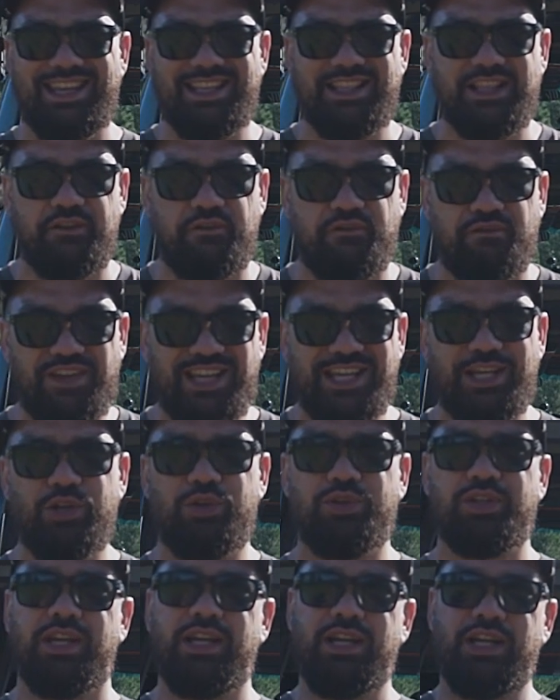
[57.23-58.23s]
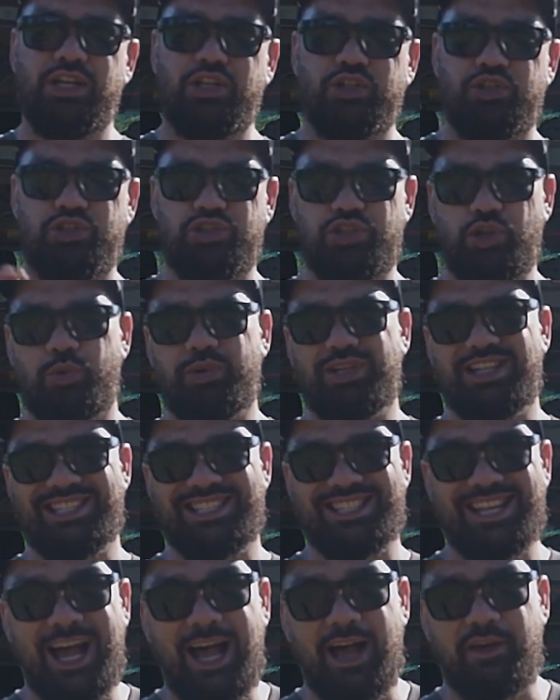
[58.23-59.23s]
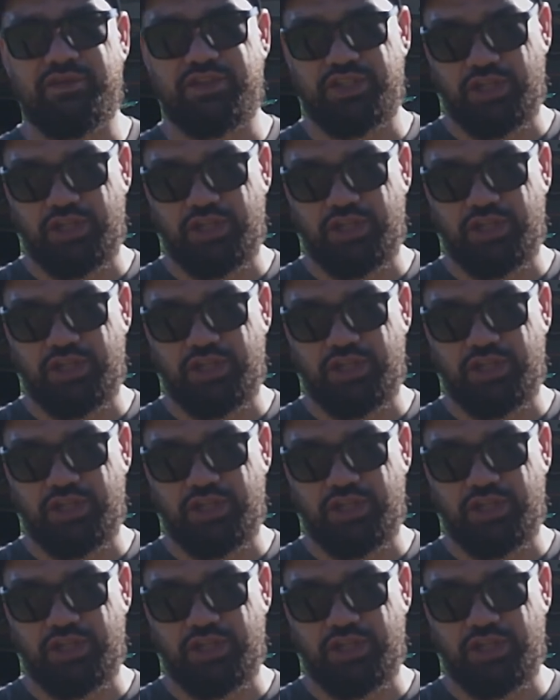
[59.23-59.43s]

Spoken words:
in the field doing it tough,